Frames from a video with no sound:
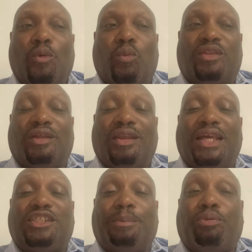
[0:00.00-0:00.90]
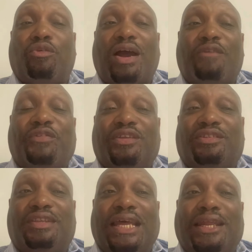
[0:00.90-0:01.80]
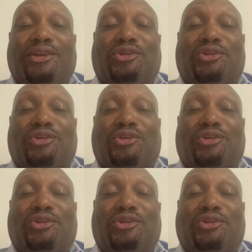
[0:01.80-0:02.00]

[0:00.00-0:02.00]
was alleged profits that he